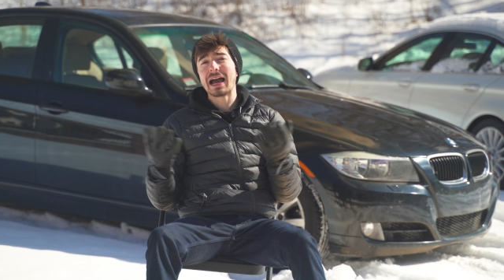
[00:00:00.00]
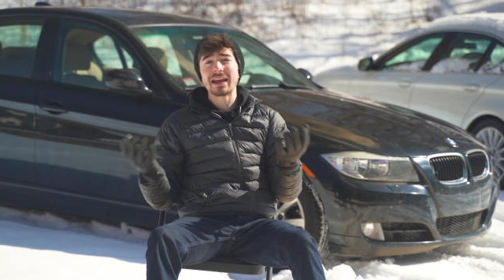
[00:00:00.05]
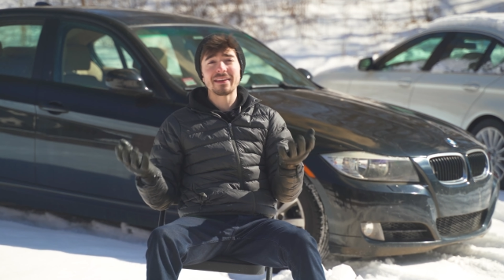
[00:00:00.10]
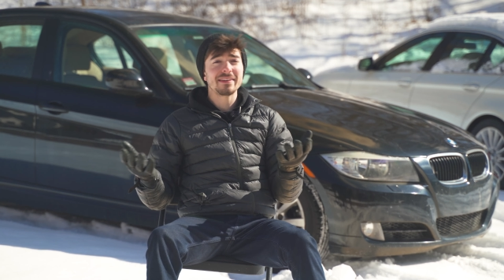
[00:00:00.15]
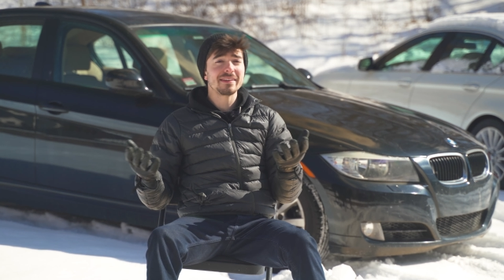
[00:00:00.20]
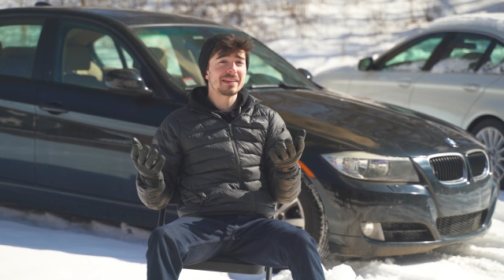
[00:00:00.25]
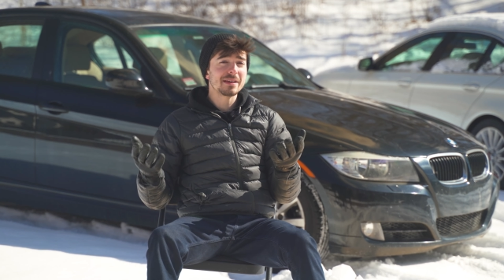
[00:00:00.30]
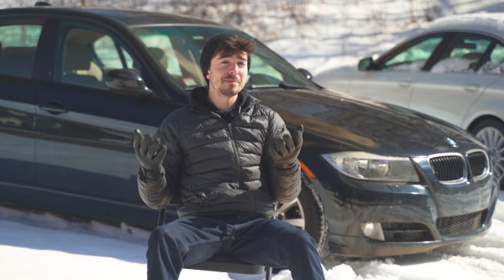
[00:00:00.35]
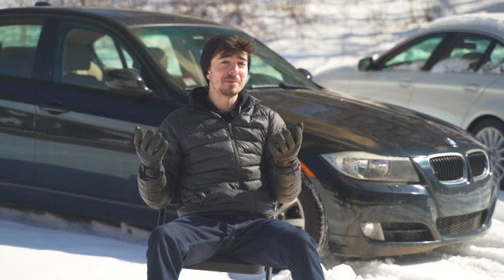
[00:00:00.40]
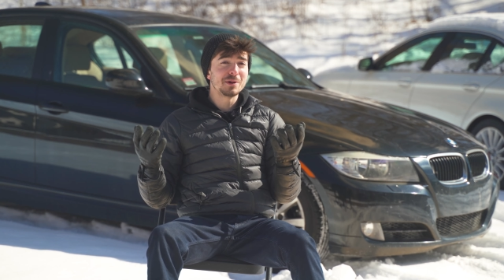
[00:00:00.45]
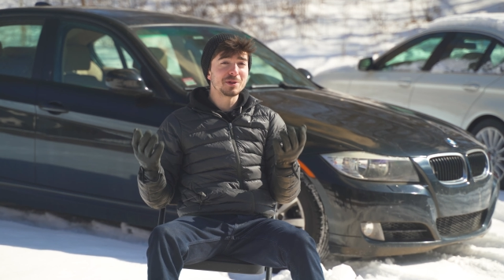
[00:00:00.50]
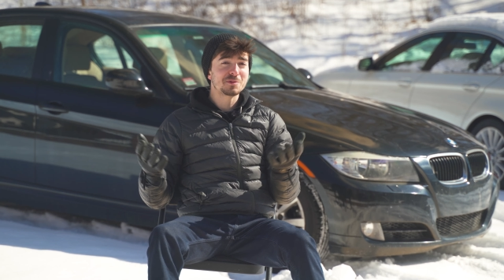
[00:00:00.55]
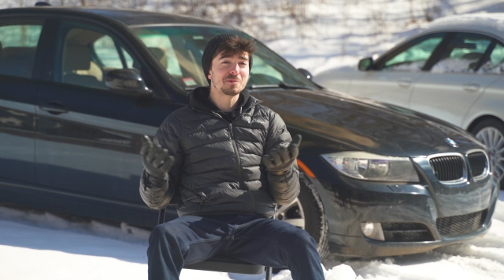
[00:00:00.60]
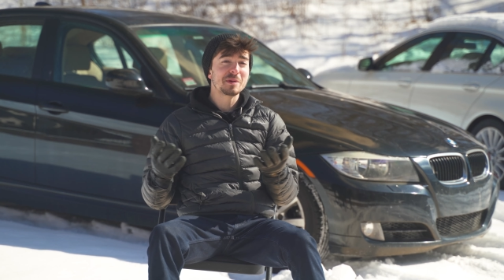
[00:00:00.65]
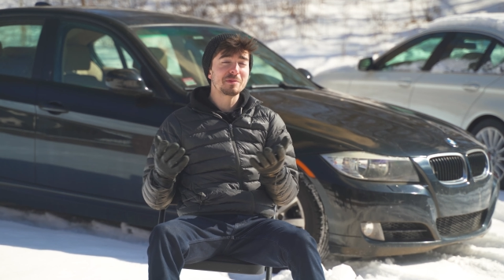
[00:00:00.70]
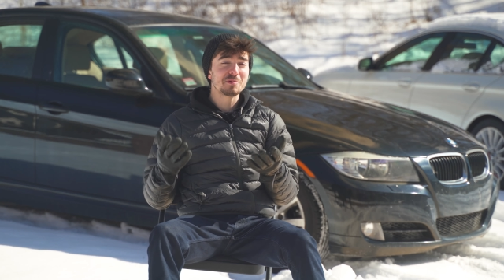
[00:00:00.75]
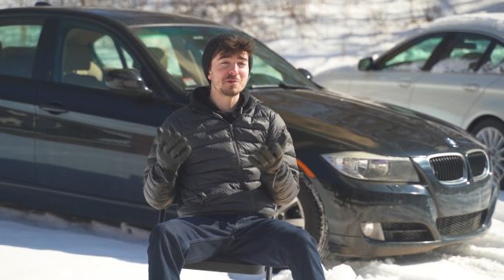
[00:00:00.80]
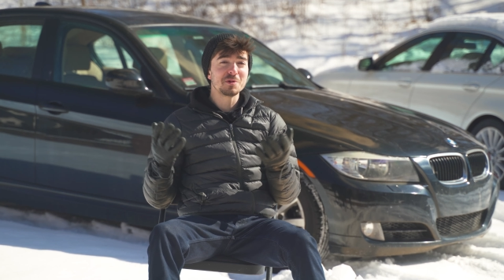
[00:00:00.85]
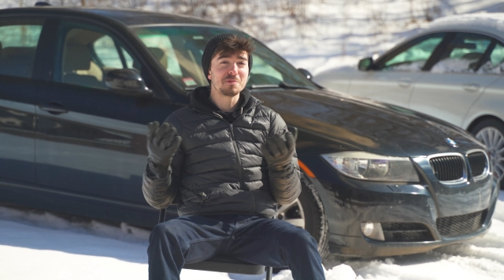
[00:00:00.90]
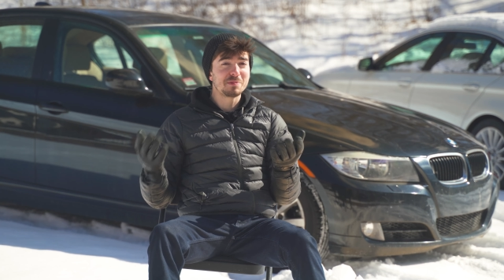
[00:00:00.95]
I think that most
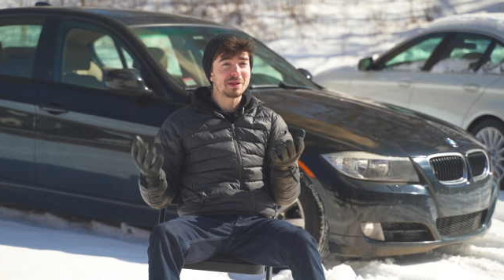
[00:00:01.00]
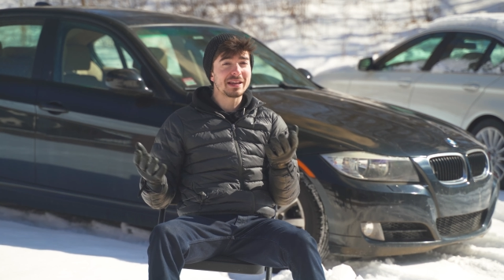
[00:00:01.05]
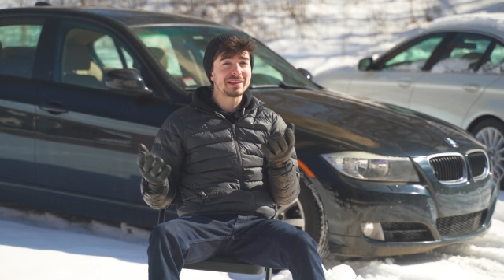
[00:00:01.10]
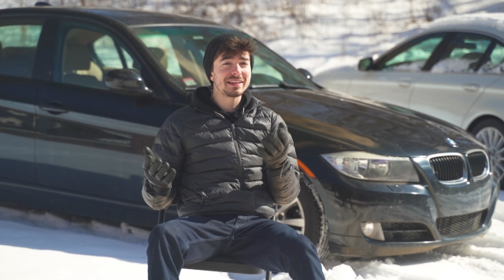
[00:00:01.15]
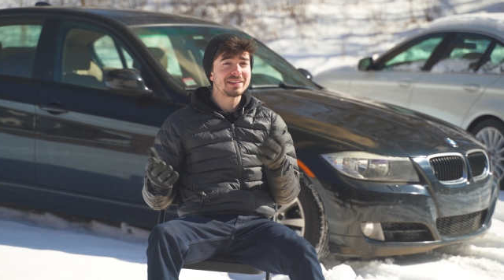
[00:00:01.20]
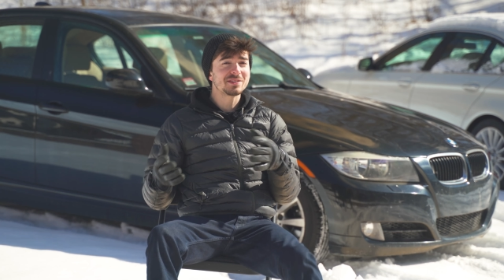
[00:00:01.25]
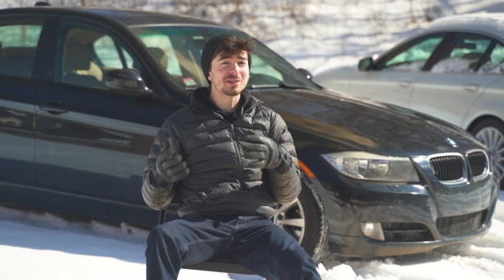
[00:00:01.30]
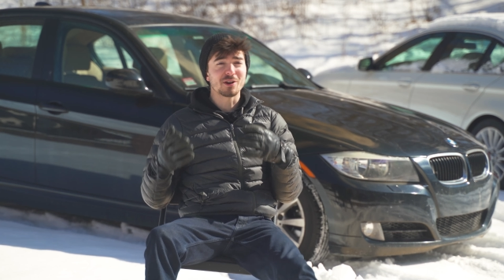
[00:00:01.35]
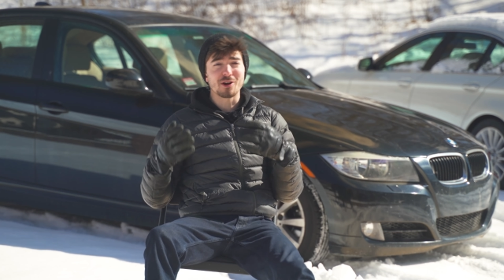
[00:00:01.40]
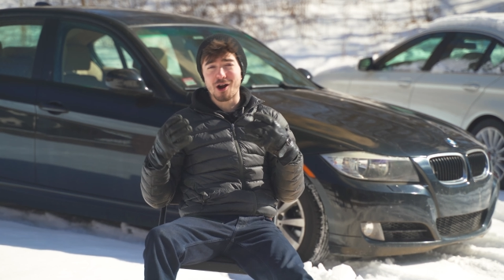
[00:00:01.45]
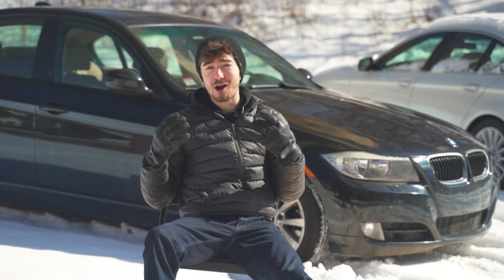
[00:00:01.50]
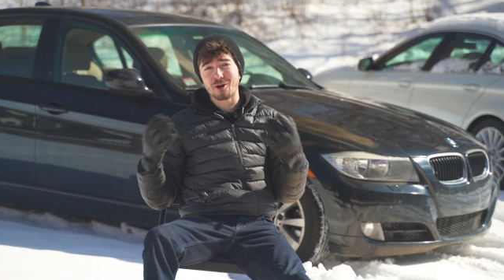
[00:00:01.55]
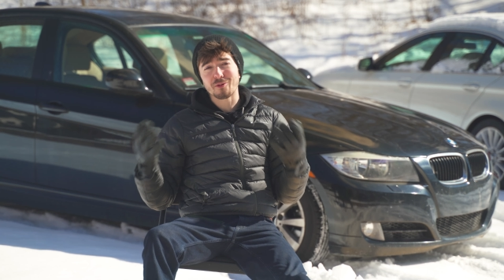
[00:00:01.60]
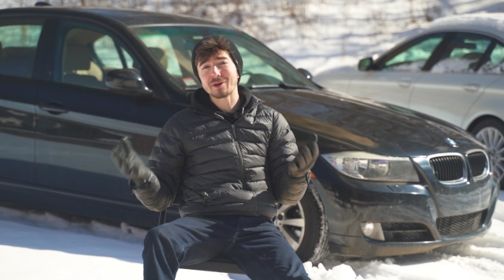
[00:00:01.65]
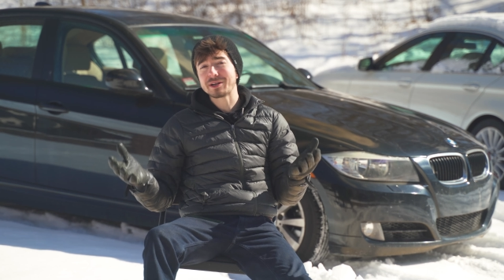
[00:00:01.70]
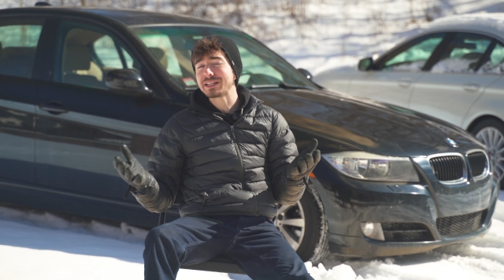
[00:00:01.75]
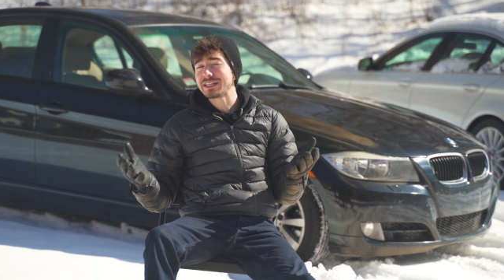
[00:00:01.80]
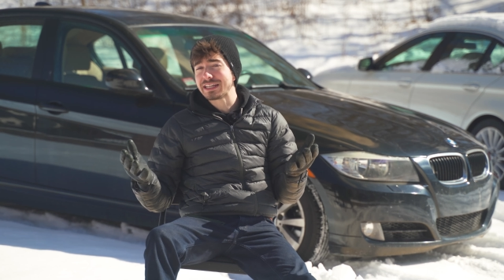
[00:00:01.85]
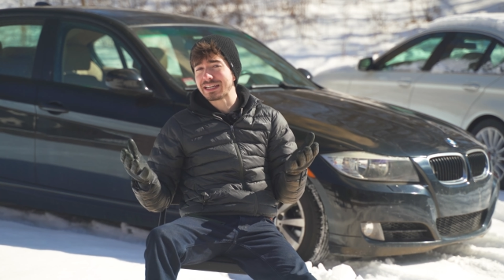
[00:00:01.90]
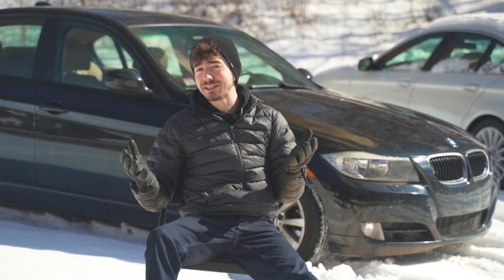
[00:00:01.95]
people who play these are
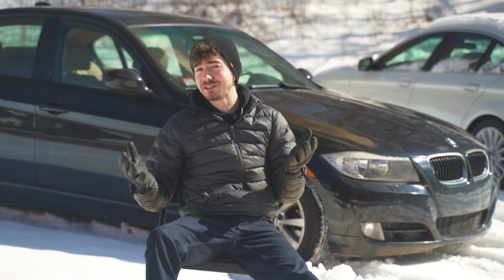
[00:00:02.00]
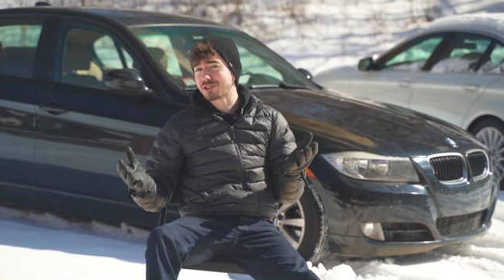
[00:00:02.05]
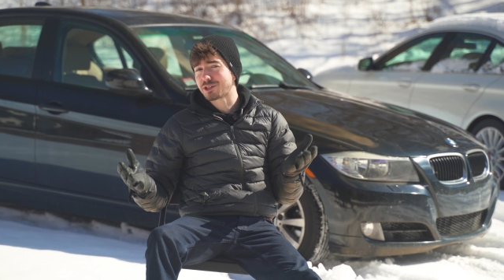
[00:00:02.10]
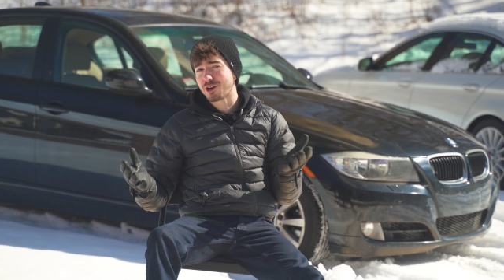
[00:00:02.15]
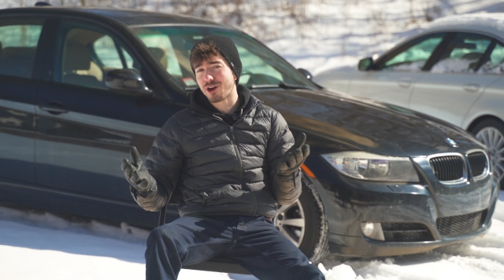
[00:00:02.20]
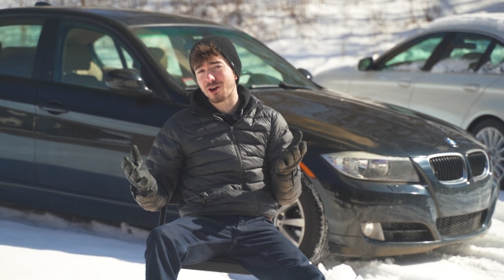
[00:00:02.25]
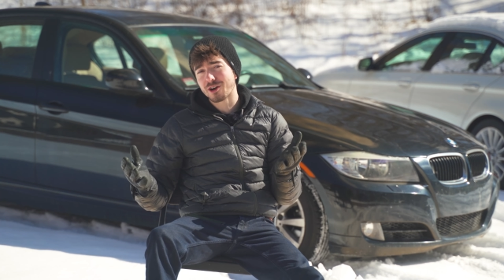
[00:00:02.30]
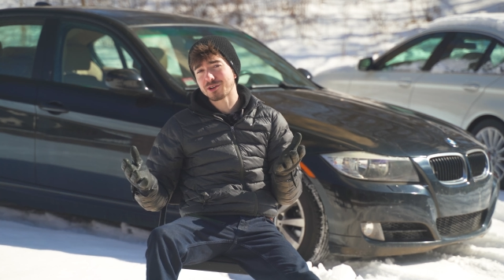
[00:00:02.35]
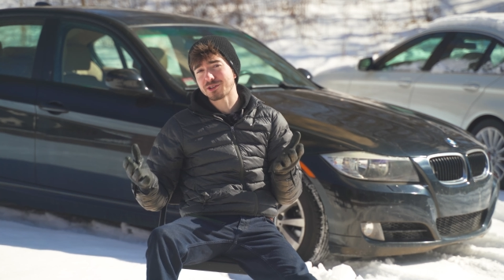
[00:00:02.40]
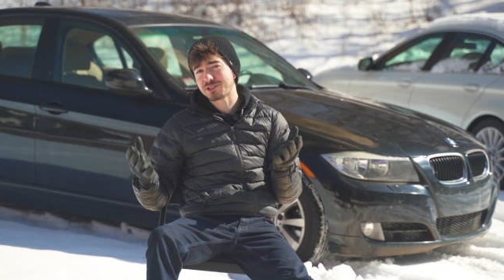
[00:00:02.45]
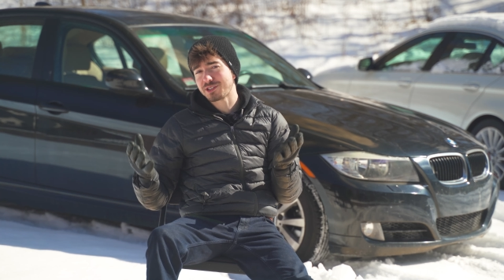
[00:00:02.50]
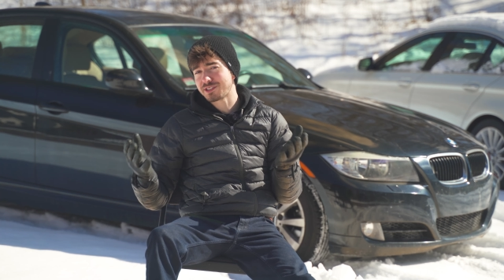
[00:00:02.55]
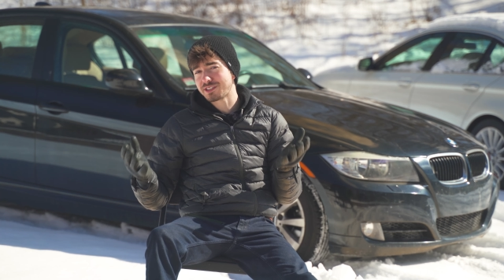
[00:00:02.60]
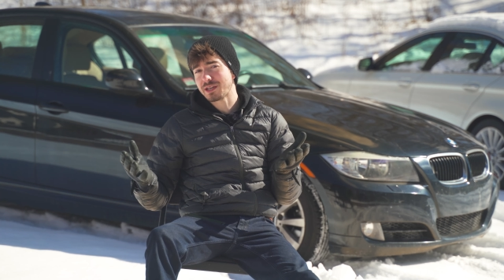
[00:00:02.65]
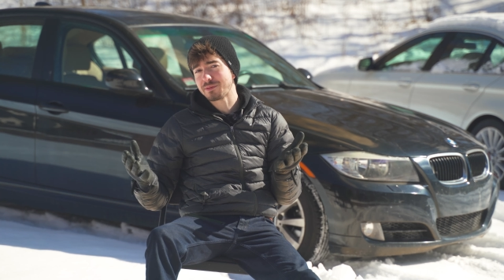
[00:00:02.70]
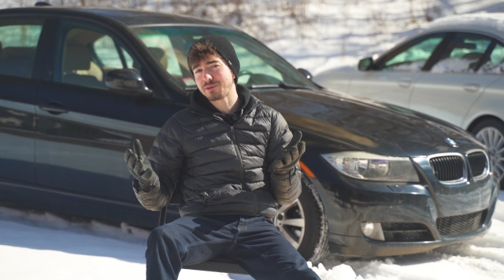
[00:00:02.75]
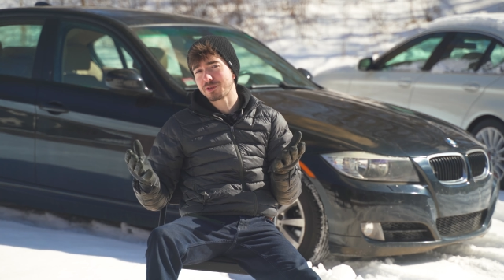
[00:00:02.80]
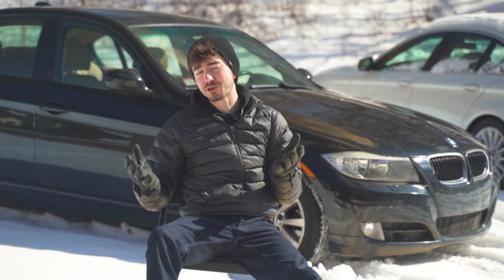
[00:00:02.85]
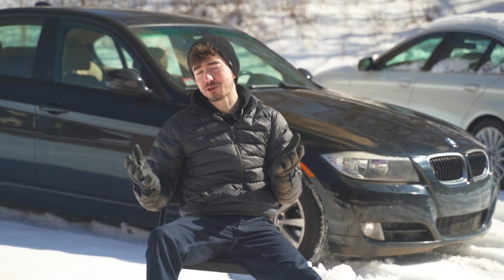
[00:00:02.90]
already into cars to some